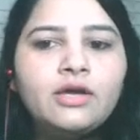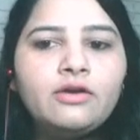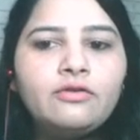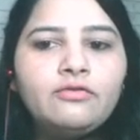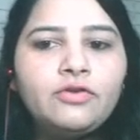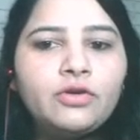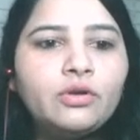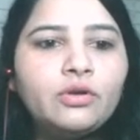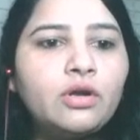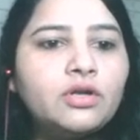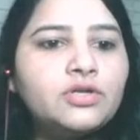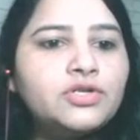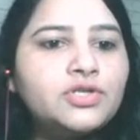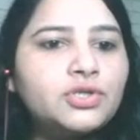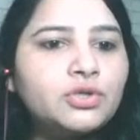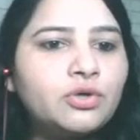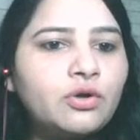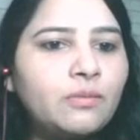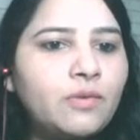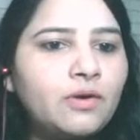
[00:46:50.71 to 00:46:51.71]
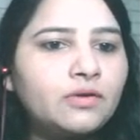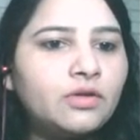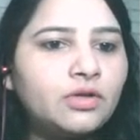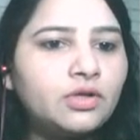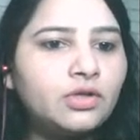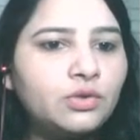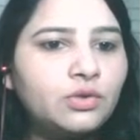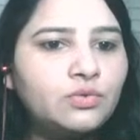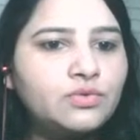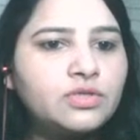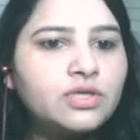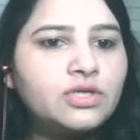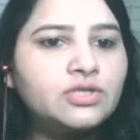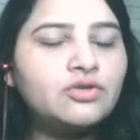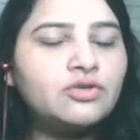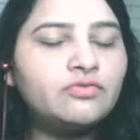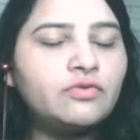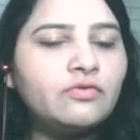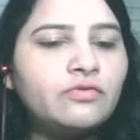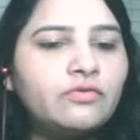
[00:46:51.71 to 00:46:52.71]
If you're not sure about the
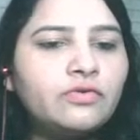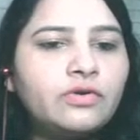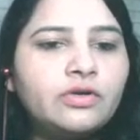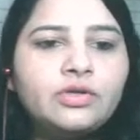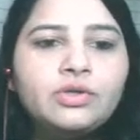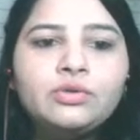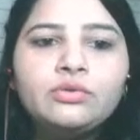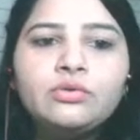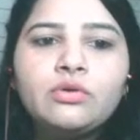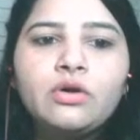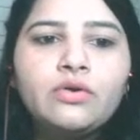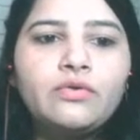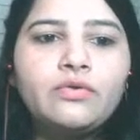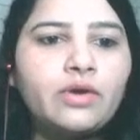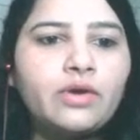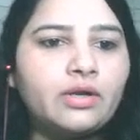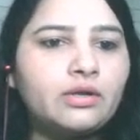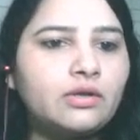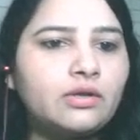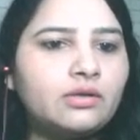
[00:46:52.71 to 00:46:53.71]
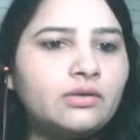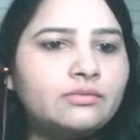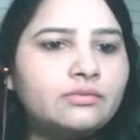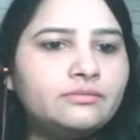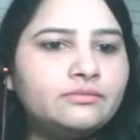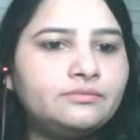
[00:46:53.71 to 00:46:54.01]
usage of a word, do not write it.